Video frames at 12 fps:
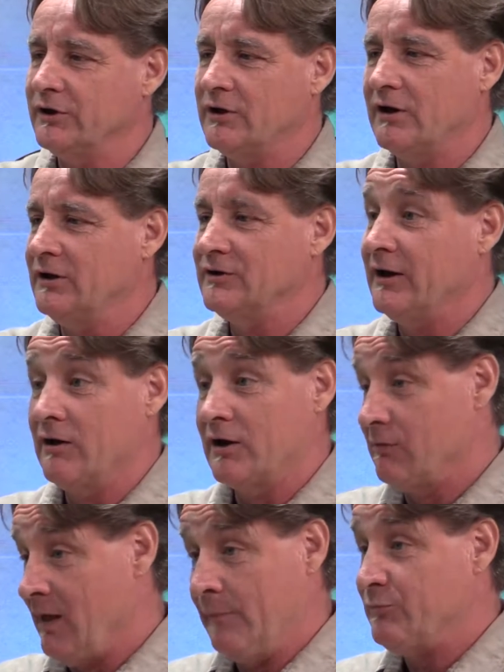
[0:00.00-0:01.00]
got into Eric
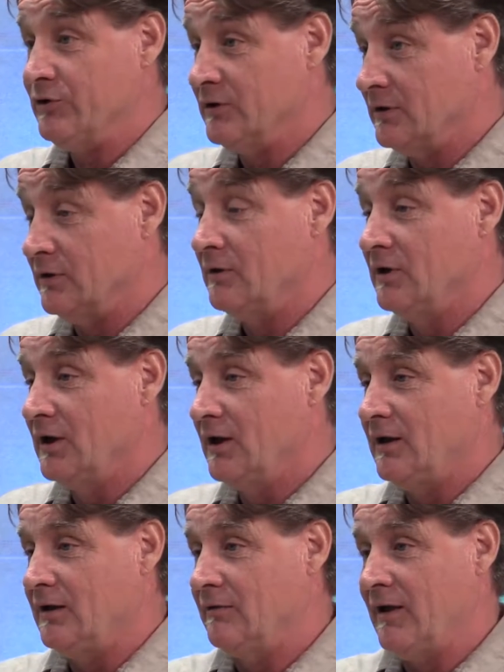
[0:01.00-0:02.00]
Clapton
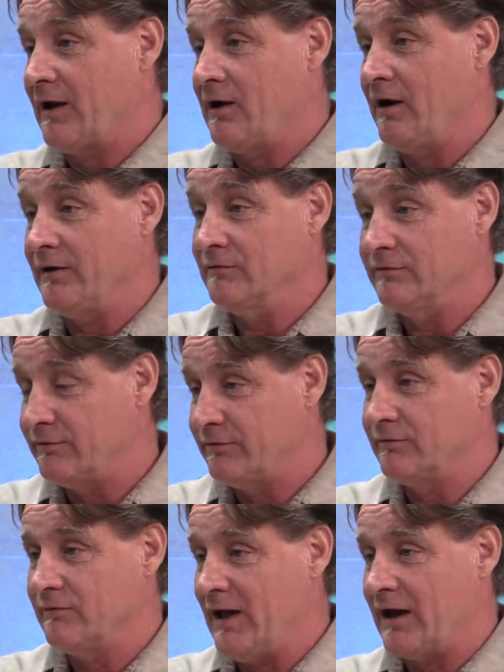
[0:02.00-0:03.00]
and that kind of
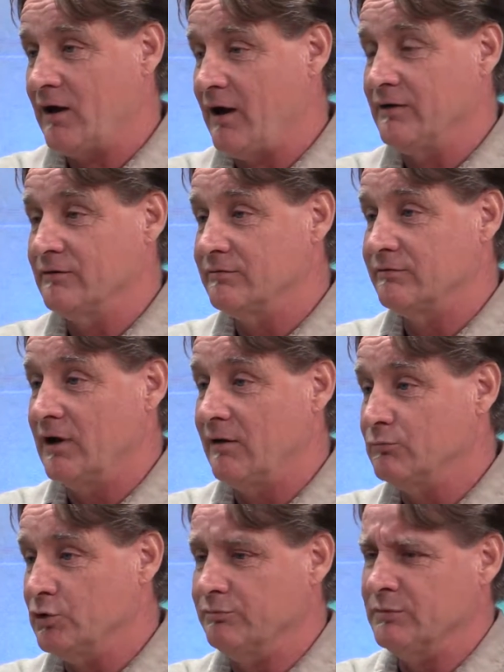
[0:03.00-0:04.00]

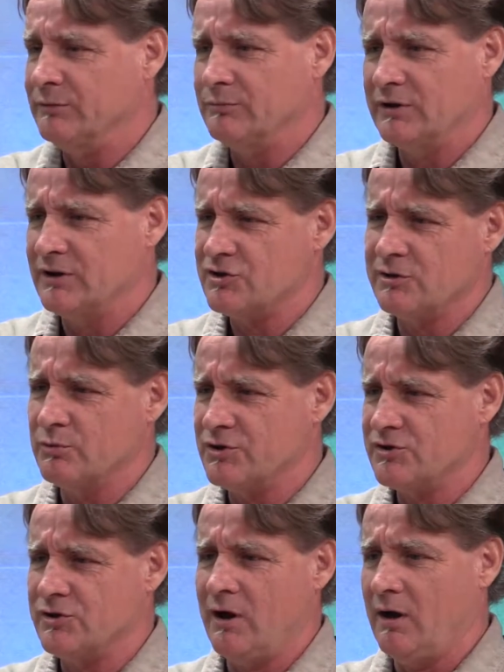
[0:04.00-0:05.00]
movement, because it
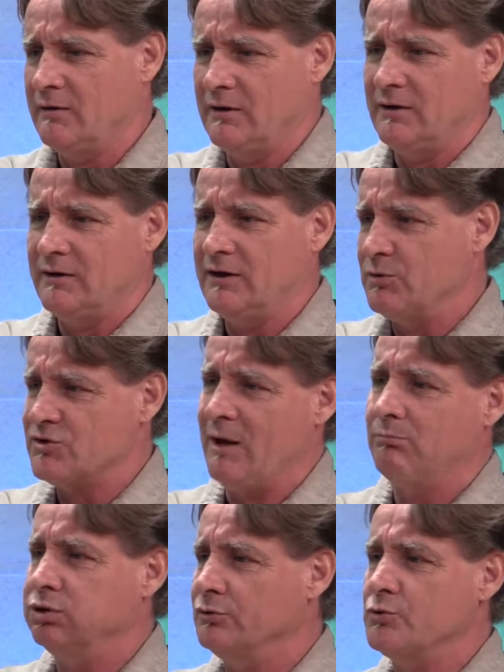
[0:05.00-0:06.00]
was
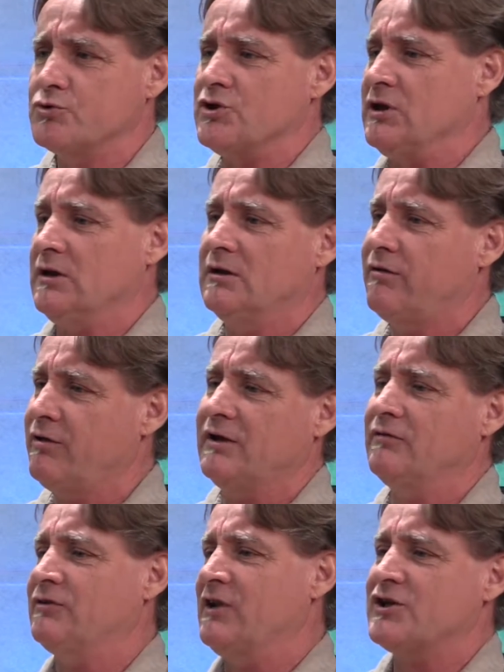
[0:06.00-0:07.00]
that bluesy
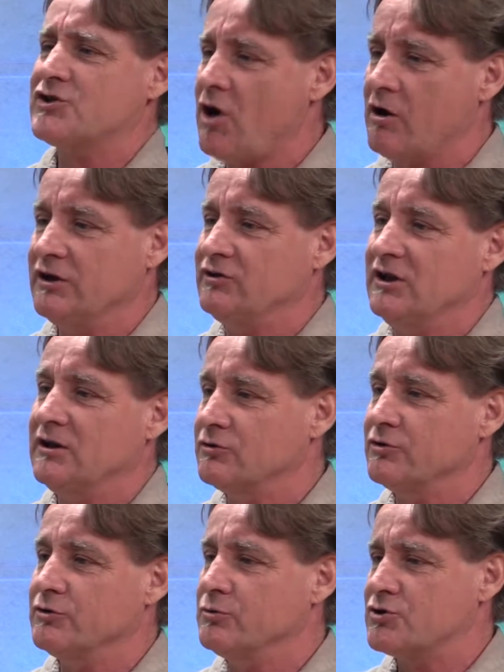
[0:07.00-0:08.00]
thing that they started to
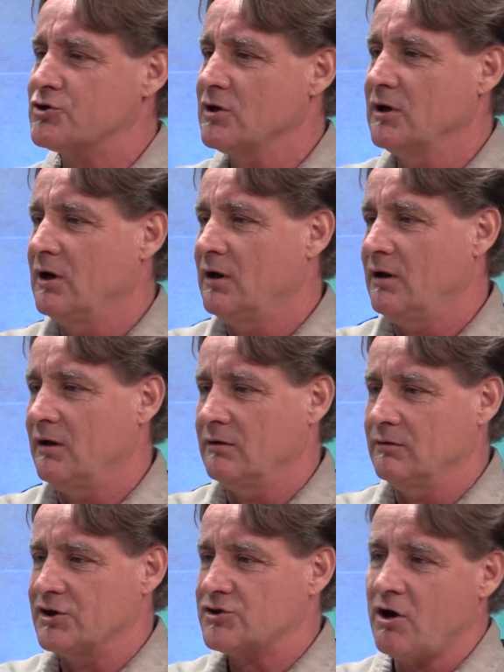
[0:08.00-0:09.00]
introduce,
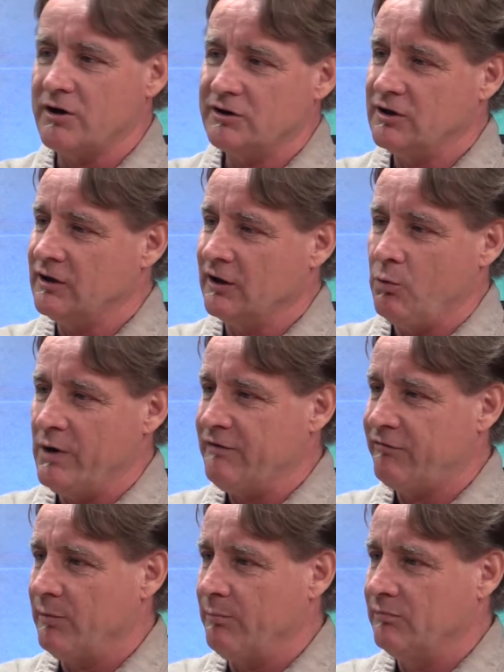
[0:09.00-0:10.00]
and they started getting away
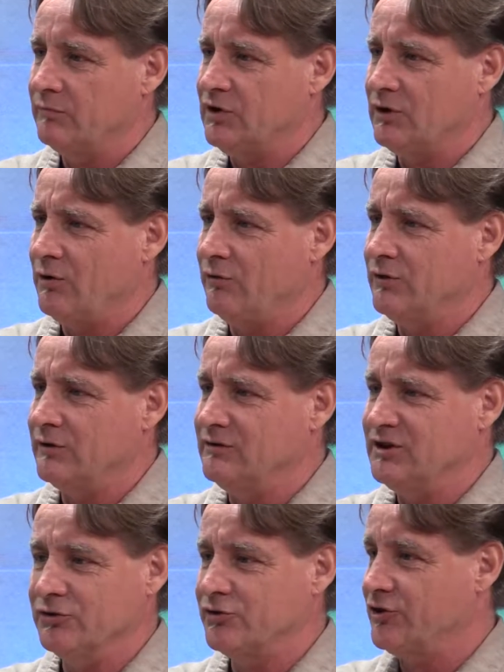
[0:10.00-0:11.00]
from the
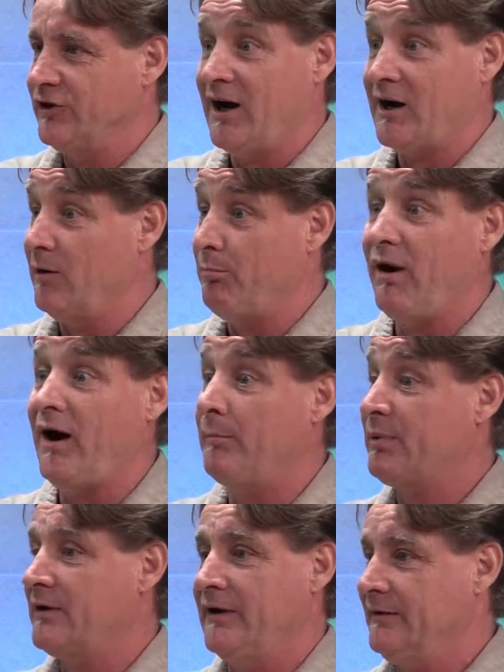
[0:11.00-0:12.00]
Neil Sedaka
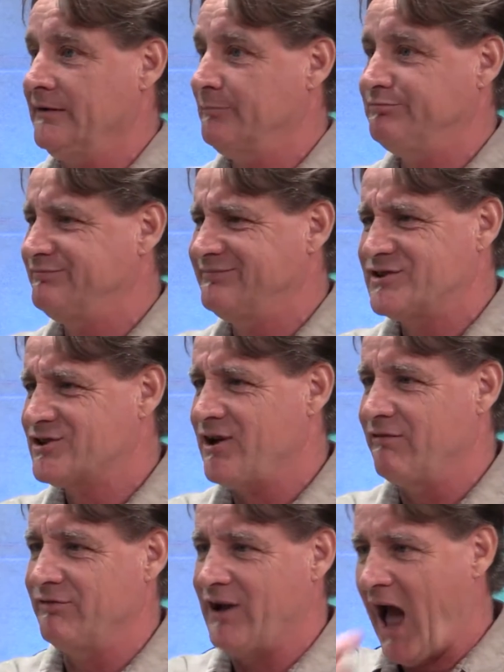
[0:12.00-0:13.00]
pop kind of stuff